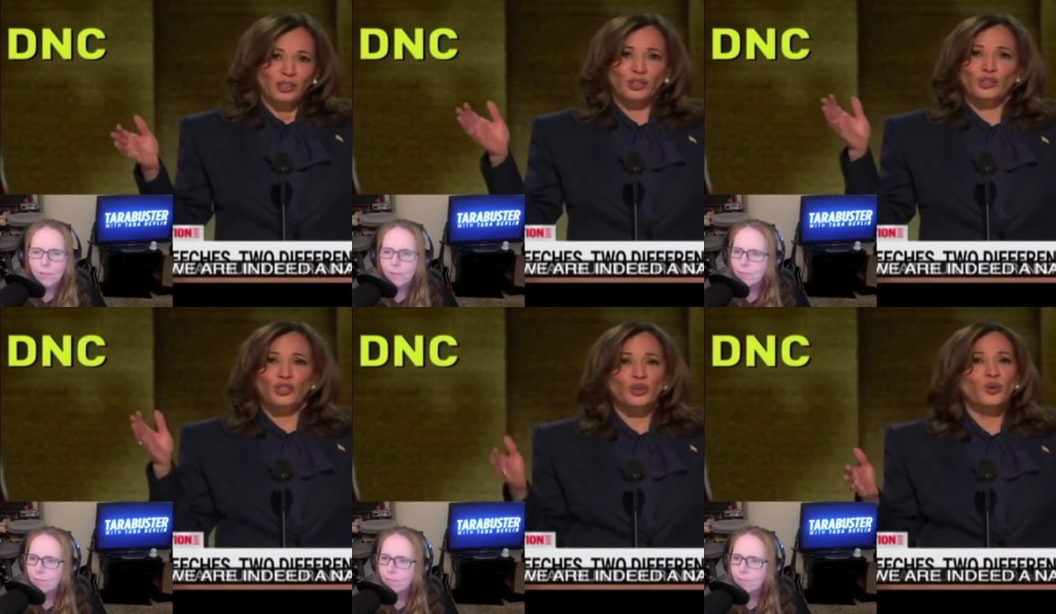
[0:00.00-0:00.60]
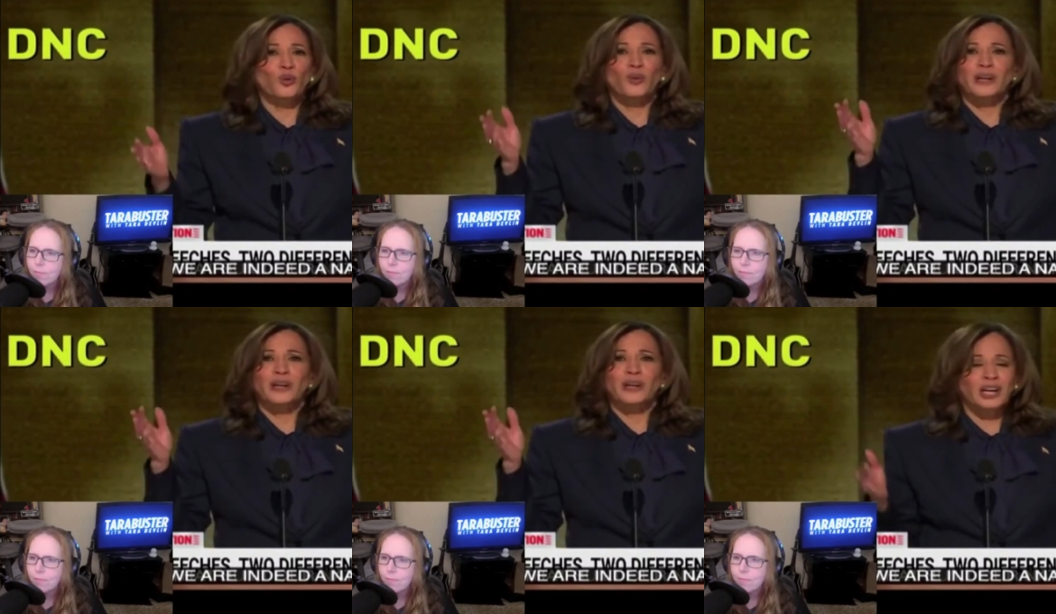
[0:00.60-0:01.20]
Speaker 1: to do
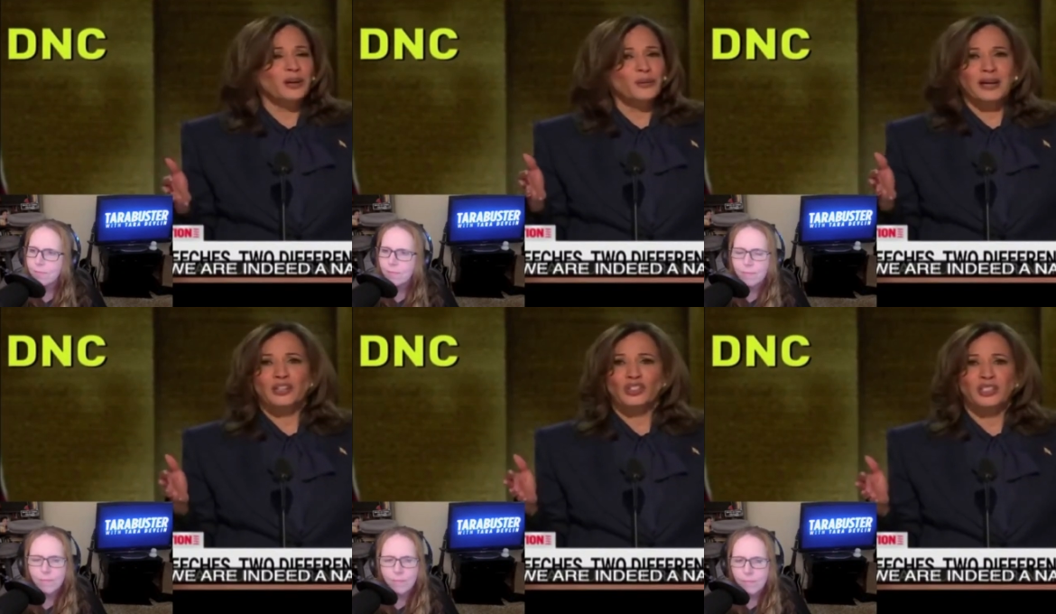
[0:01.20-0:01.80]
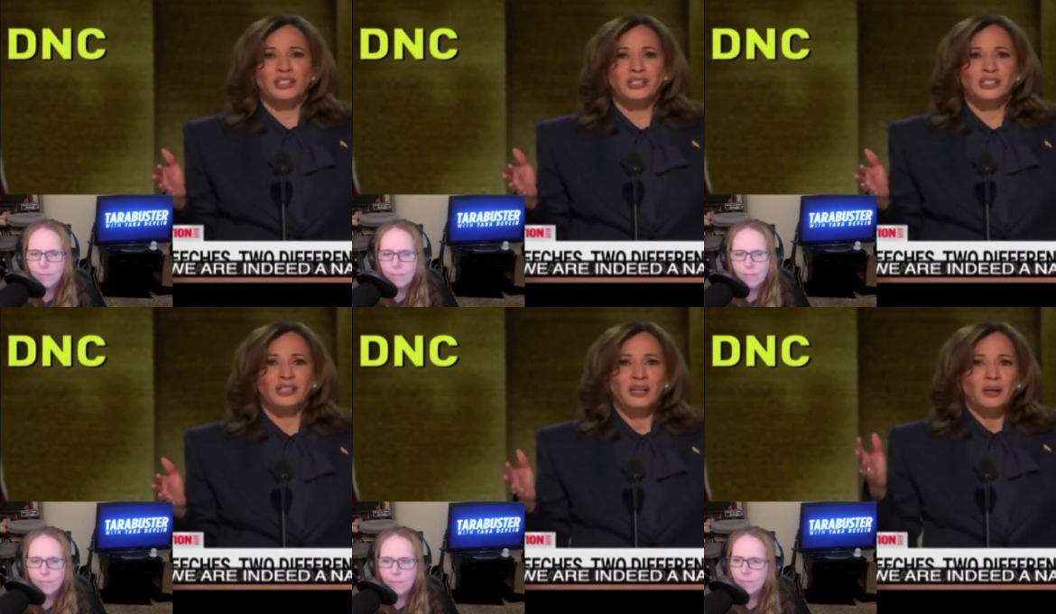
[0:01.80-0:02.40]
what
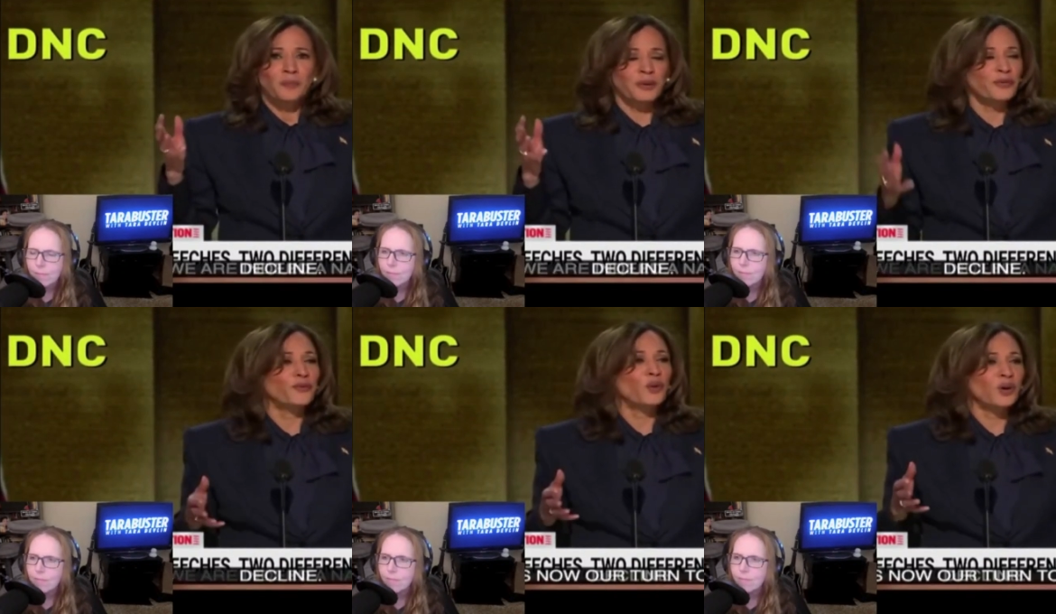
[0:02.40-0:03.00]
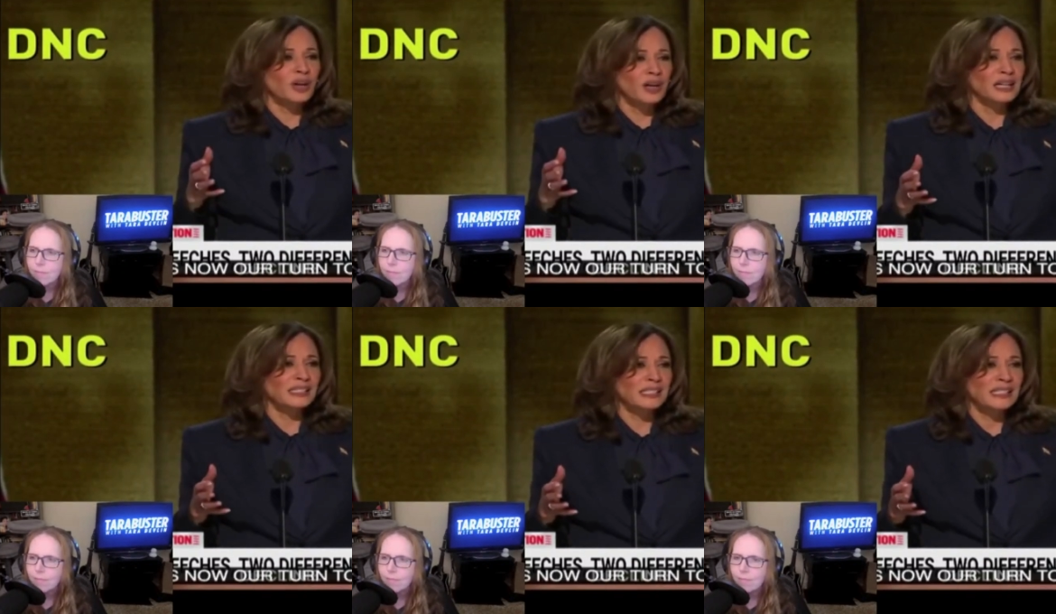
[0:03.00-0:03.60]
generations before
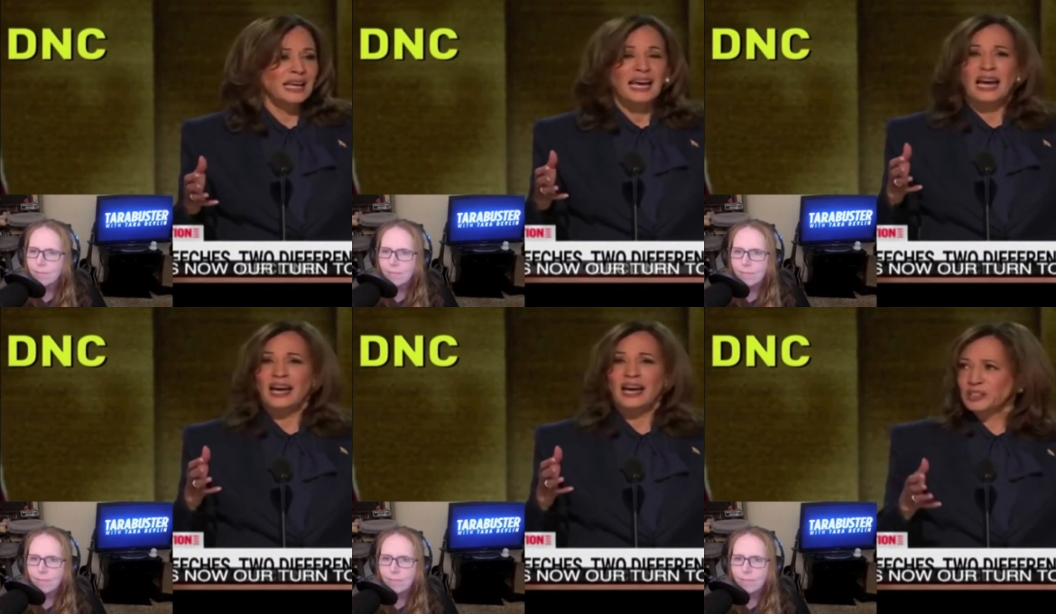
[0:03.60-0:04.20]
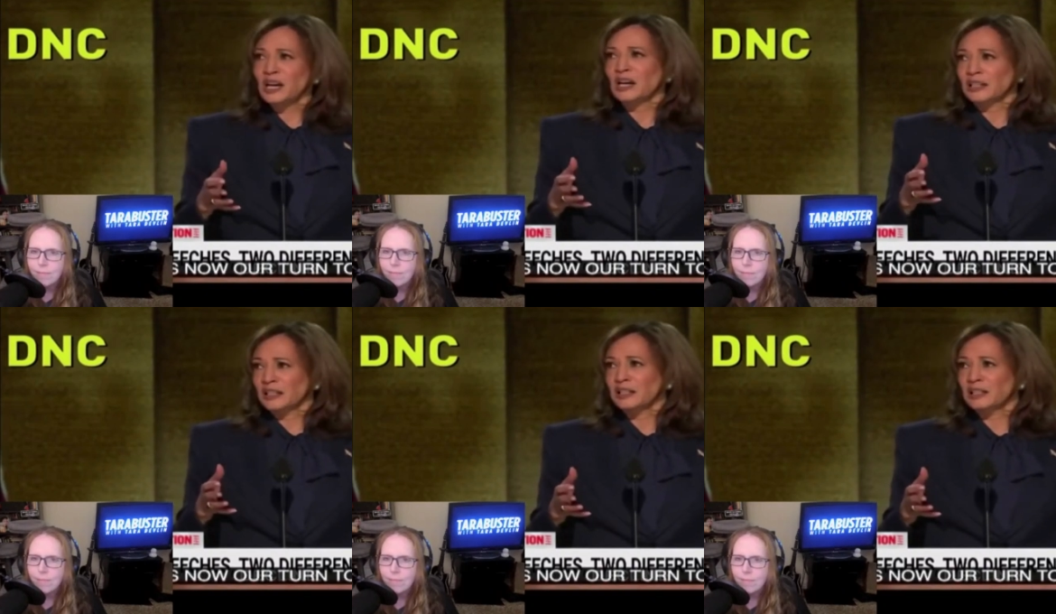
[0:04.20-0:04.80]
us have
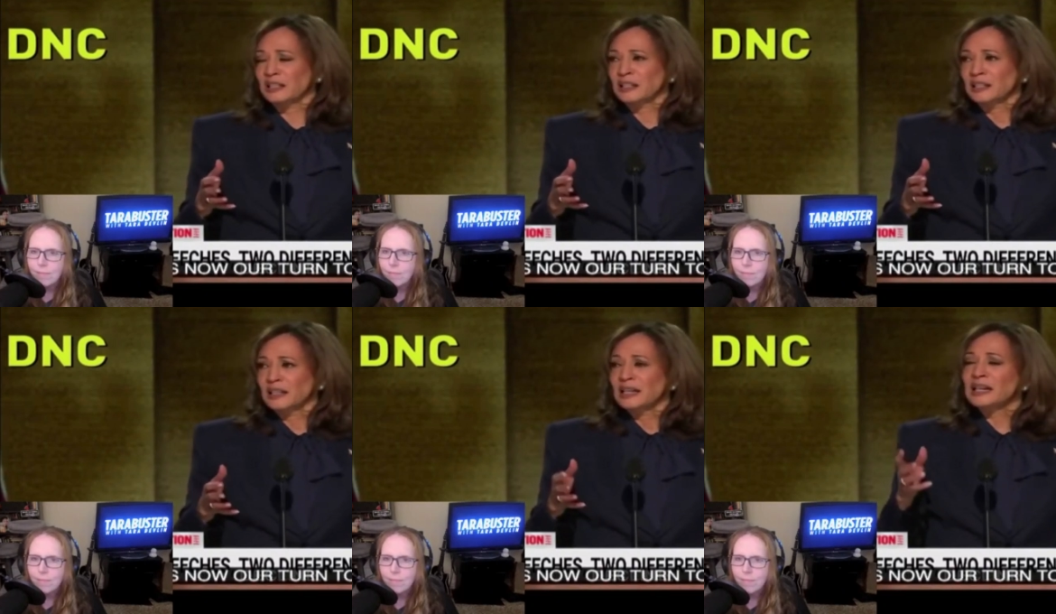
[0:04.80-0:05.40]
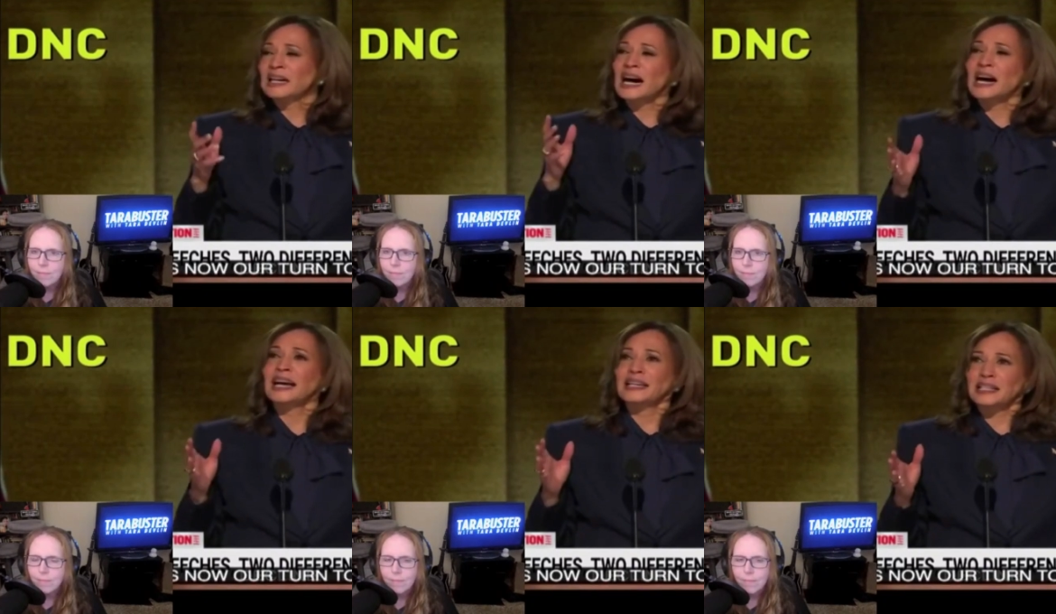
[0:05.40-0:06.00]
done,
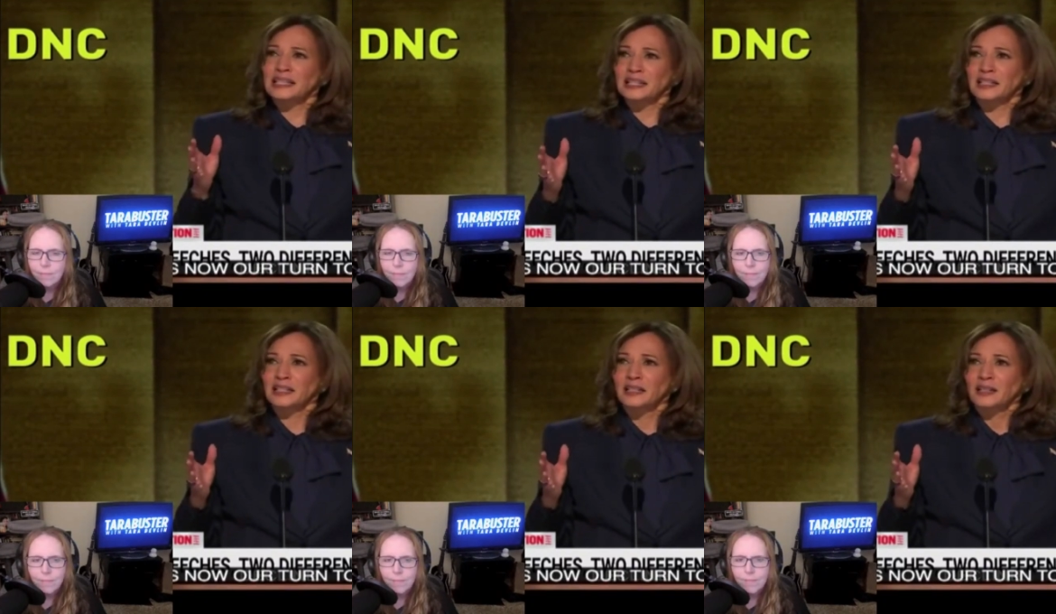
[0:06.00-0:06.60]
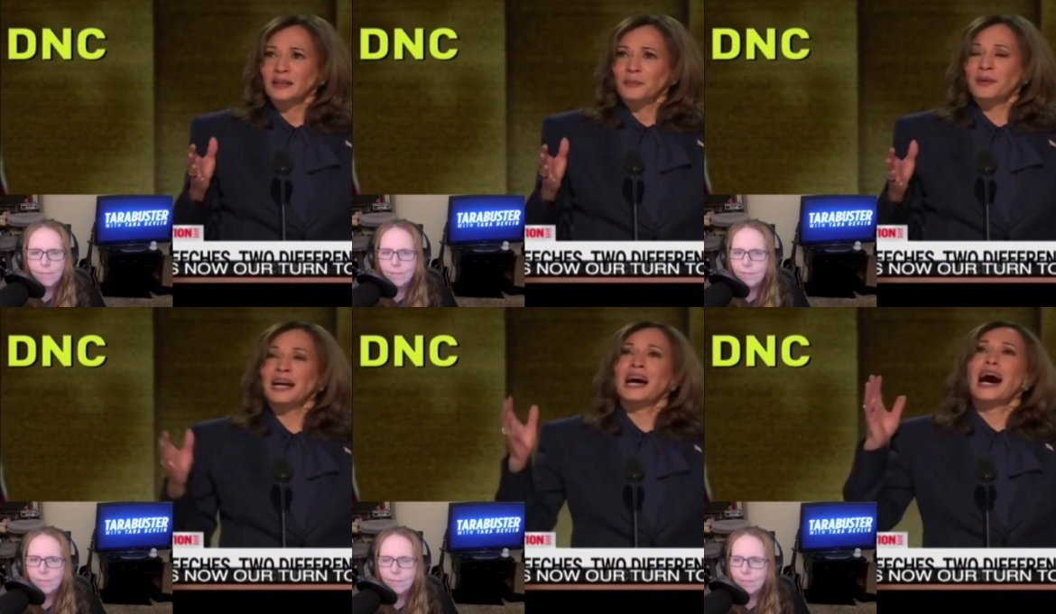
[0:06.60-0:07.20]
guided by